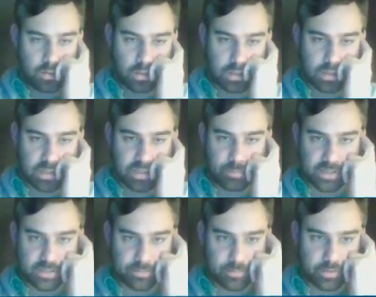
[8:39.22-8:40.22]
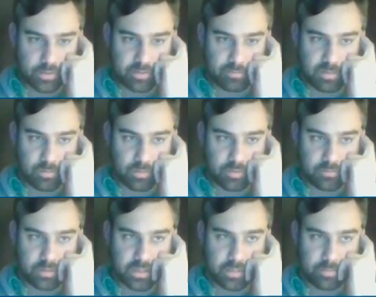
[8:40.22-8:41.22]
possibility of me winning
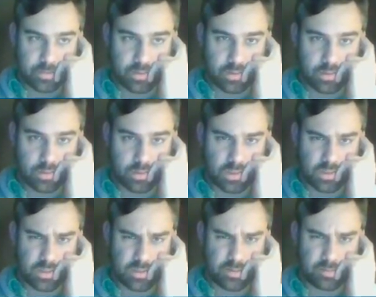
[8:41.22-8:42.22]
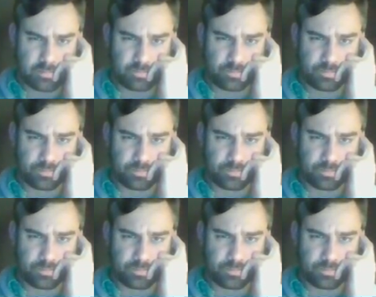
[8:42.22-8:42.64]
for damage. Am